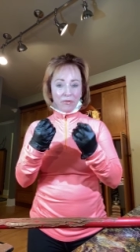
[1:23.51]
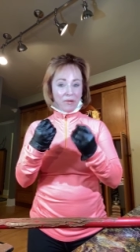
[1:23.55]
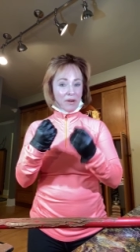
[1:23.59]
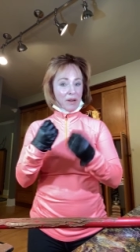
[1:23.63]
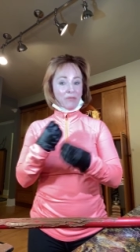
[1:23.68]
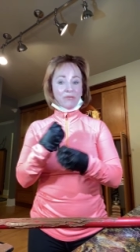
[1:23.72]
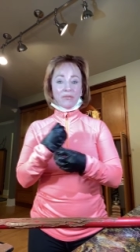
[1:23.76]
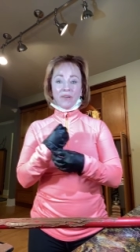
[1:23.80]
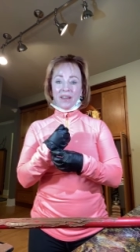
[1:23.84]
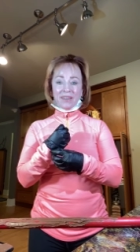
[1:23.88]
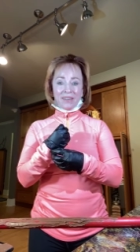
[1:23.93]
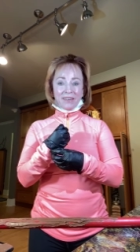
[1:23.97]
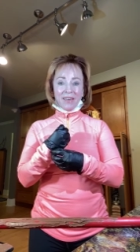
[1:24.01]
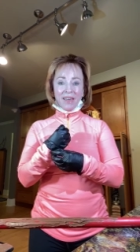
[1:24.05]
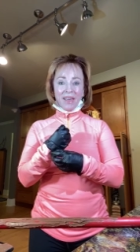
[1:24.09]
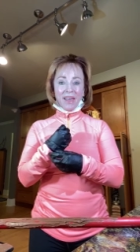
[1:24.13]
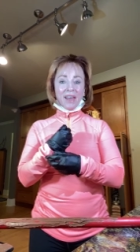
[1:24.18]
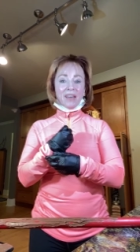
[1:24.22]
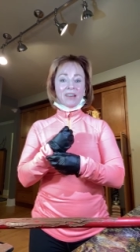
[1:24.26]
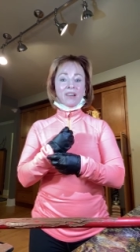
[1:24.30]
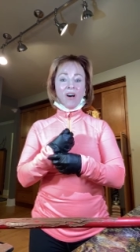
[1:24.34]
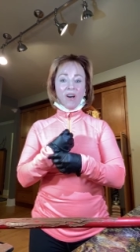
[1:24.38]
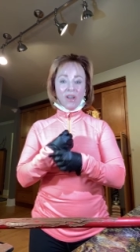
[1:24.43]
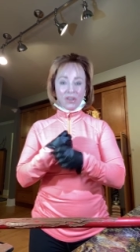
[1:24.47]
And if I
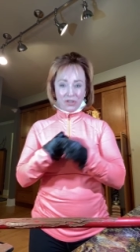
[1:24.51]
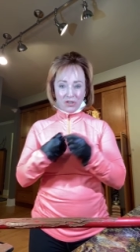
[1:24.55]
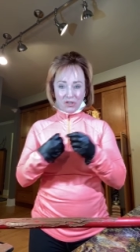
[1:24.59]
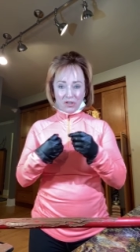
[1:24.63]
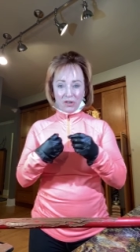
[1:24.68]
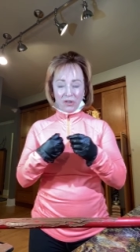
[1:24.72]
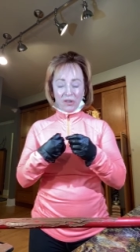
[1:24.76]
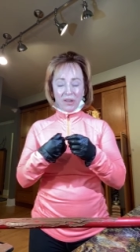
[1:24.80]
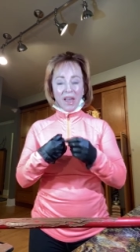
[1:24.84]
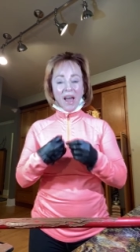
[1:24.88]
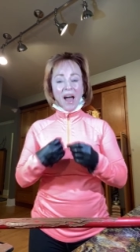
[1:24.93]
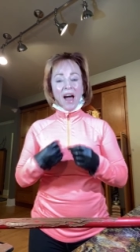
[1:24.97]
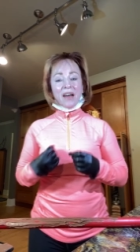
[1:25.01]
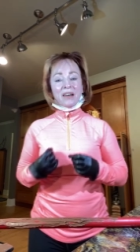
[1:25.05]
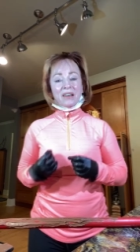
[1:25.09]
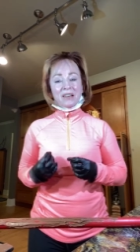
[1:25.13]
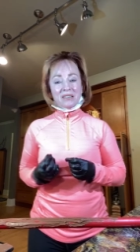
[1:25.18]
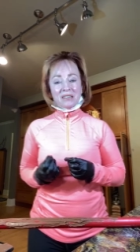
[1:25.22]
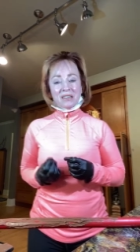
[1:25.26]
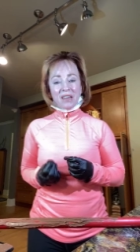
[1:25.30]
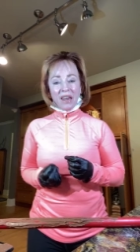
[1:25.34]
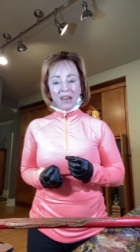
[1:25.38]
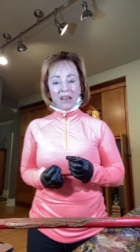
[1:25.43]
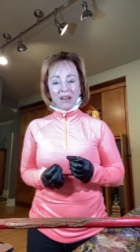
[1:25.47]
can, I'll show you how to
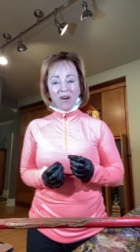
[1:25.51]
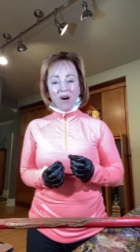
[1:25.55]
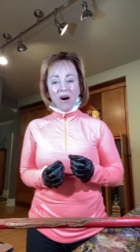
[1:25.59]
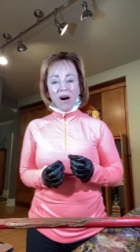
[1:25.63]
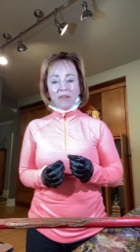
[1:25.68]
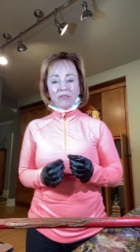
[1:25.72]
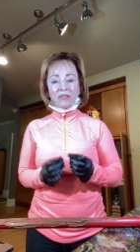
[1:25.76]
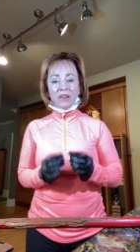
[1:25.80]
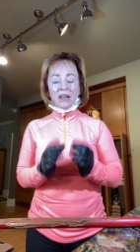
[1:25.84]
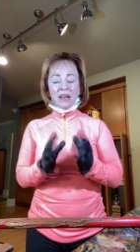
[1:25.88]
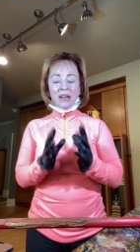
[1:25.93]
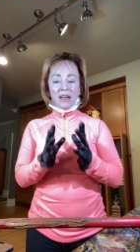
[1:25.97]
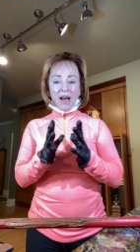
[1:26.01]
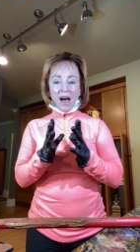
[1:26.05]
take off